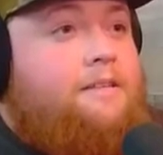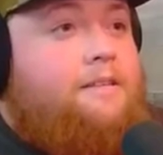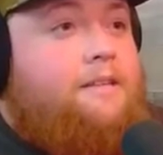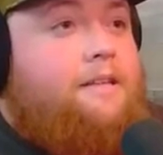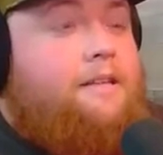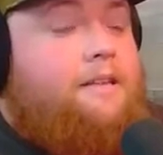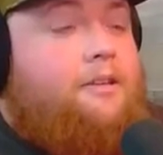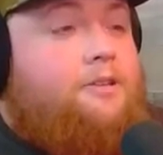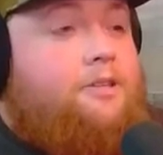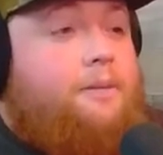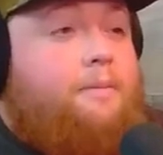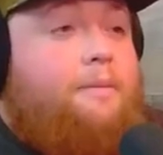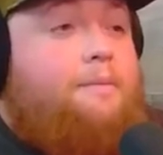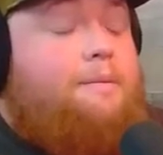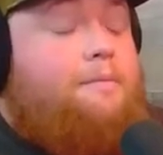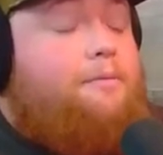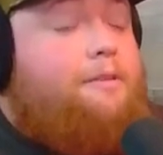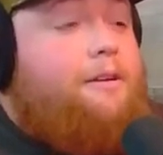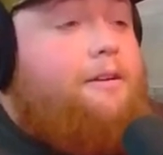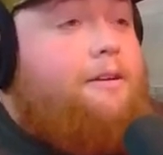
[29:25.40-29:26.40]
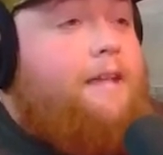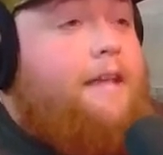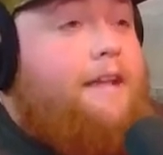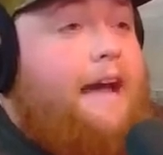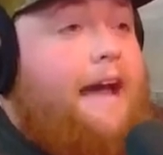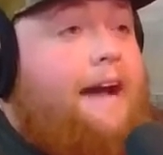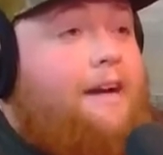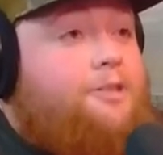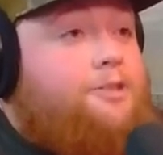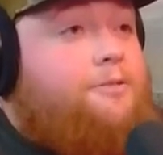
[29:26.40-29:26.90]
going to be people there that
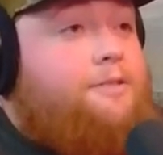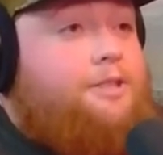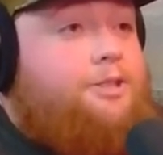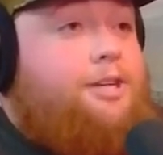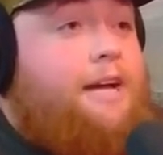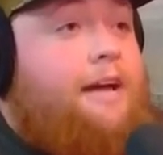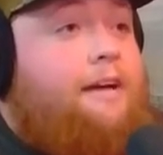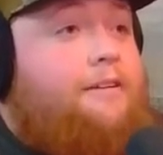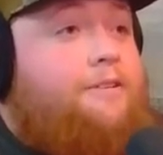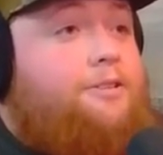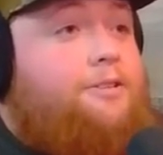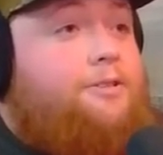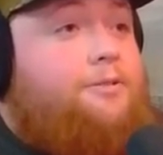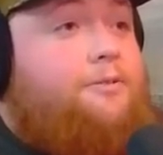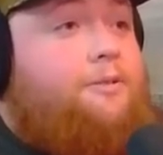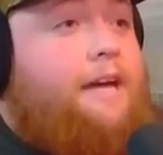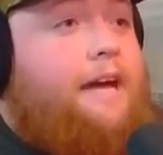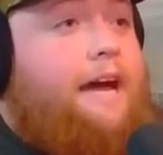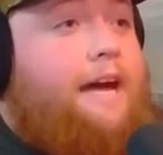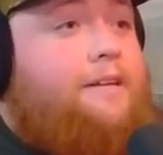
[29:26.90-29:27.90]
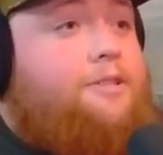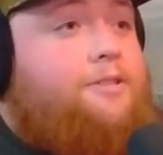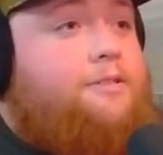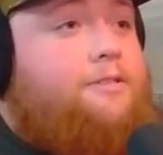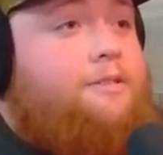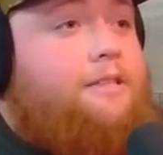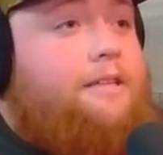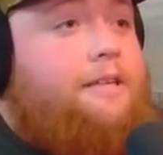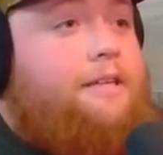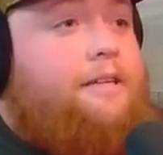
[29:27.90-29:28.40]
actually challenge you, that
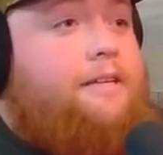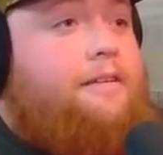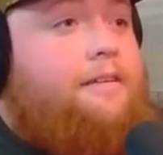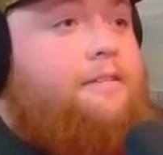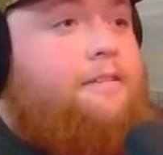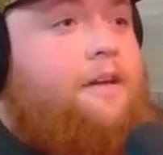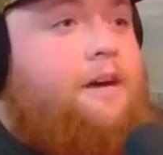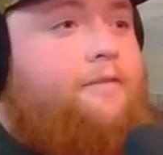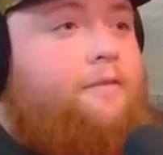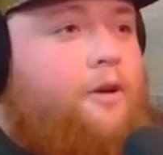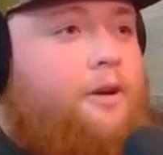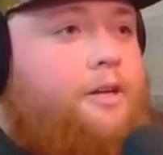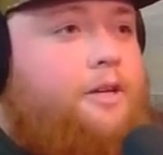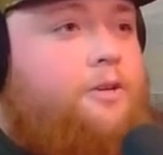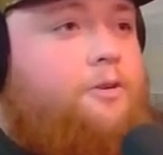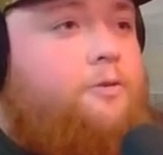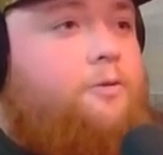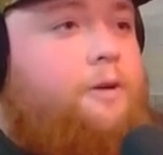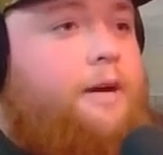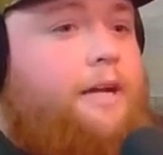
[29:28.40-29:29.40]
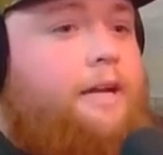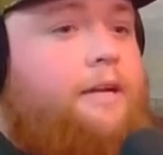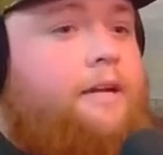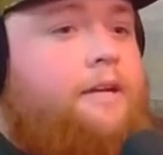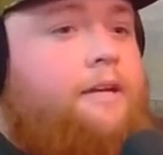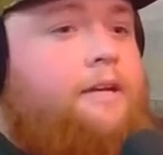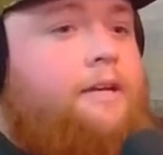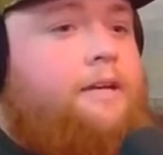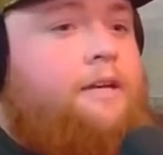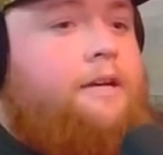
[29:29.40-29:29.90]
actually love on you,
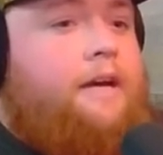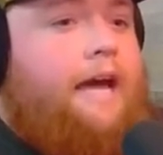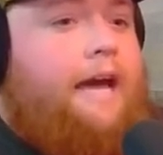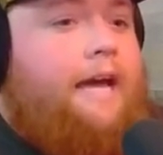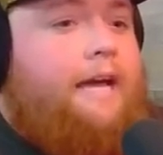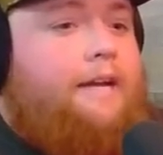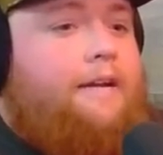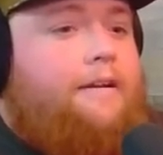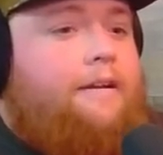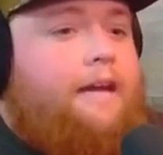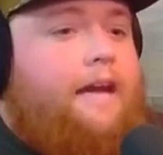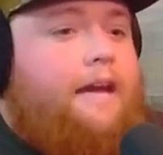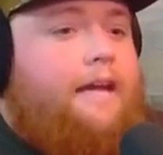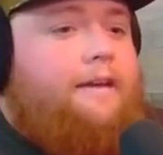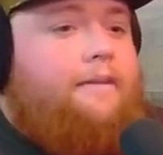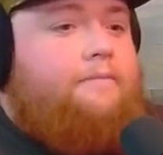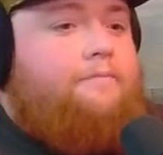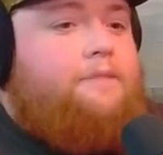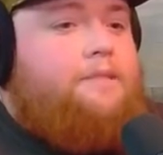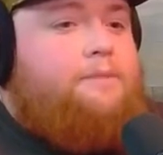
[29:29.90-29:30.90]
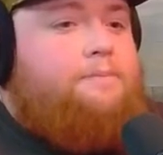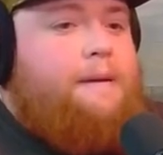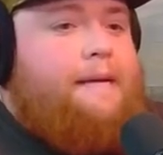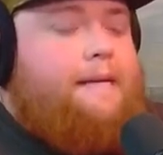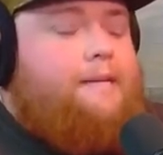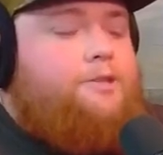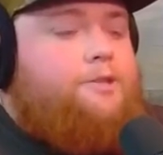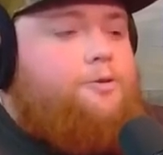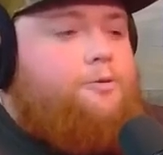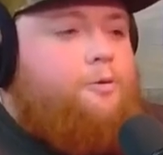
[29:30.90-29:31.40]
and
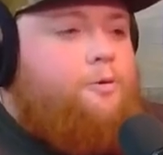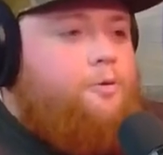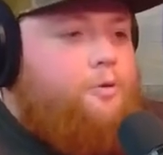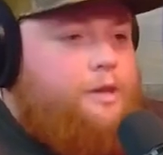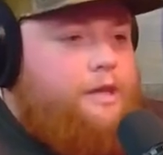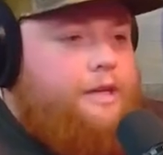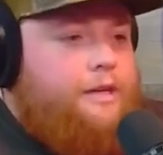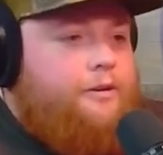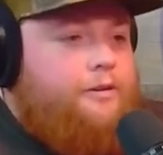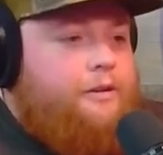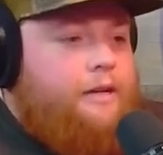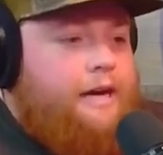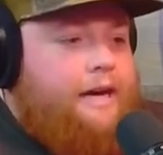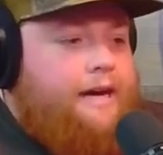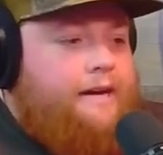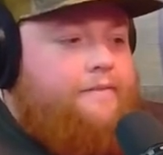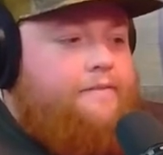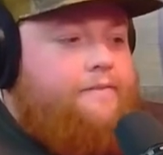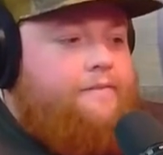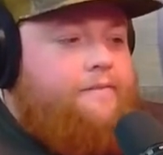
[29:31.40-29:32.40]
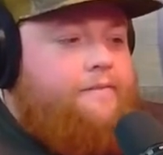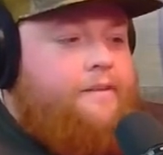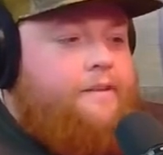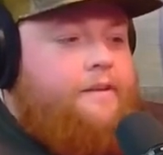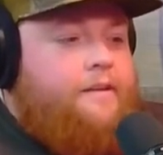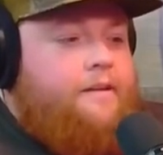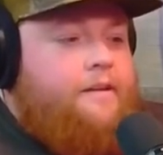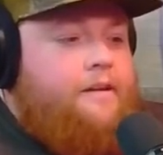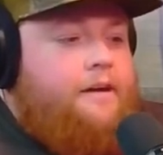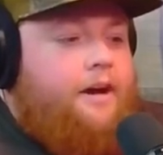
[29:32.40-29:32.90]
speak truth in your life.
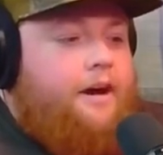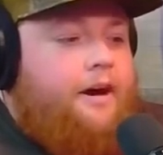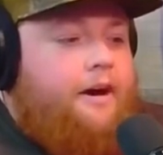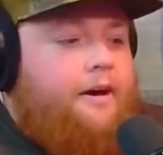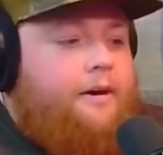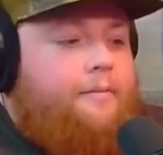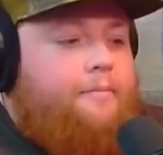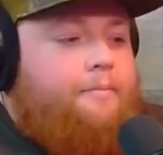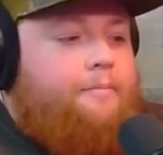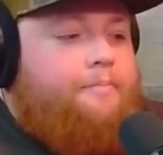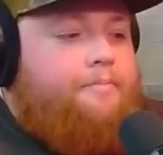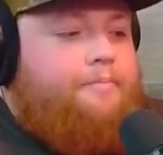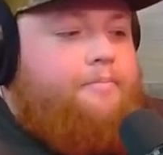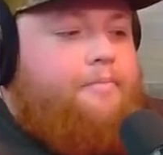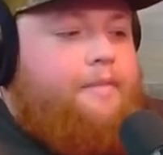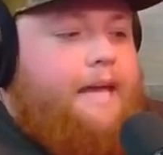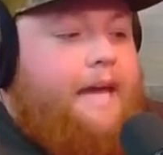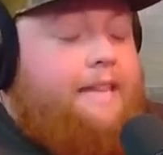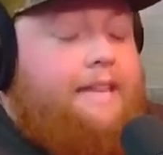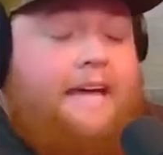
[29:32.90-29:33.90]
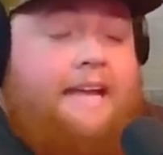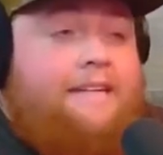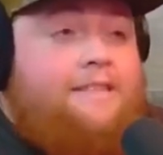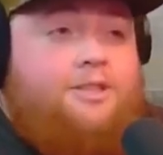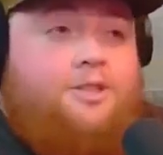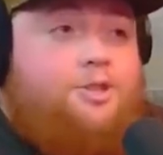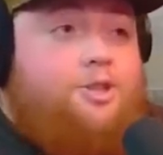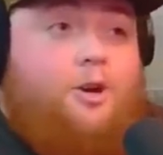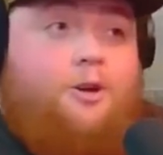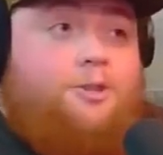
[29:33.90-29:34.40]
And that
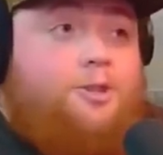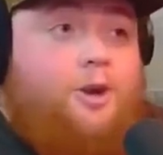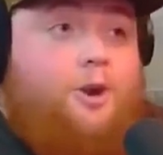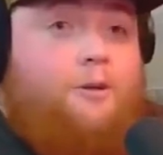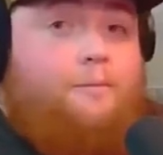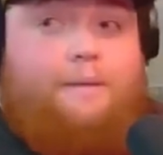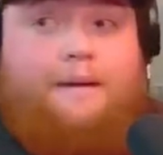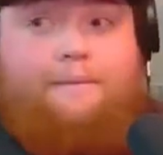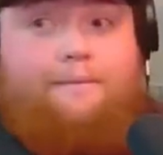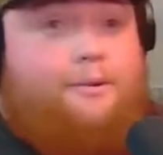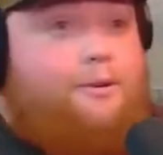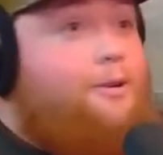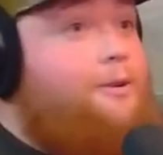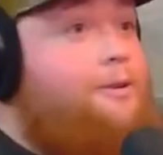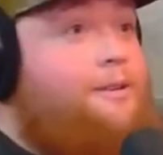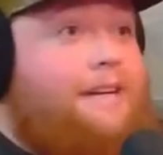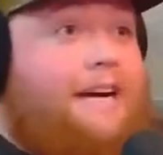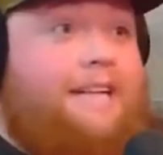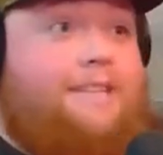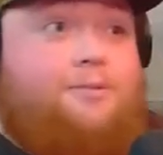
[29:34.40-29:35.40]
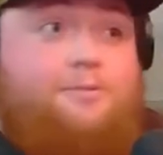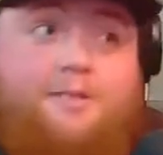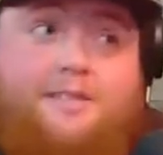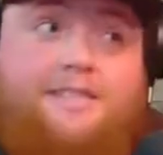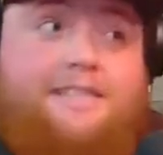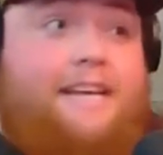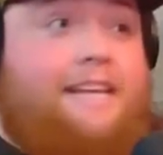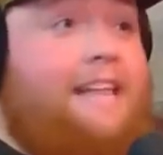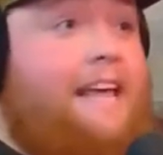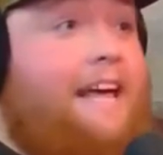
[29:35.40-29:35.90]
isn't church hurt, people. I just want
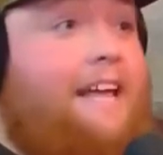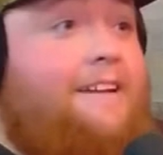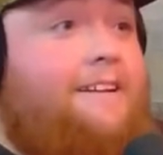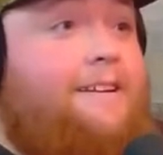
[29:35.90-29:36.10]
to say that.